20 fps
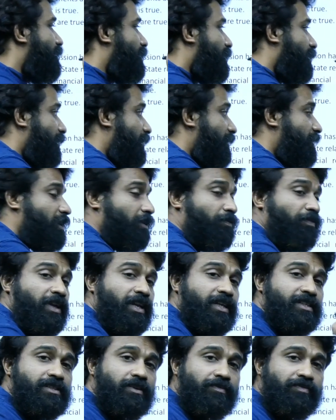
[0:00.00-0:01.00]

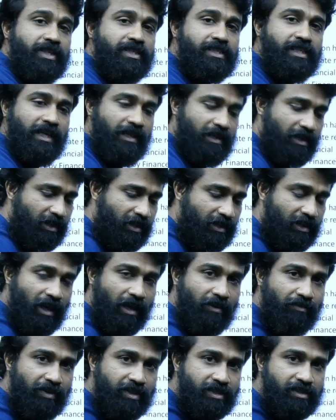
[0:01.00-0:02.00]
interference of the center in the
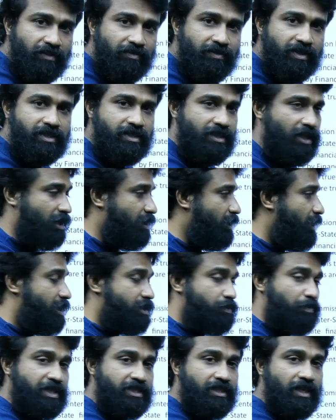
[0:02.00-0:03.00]
affairs of the state,
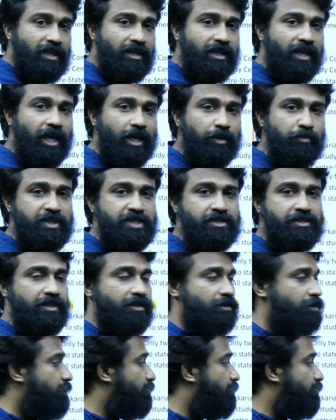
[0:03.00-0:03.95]
especially in the administrative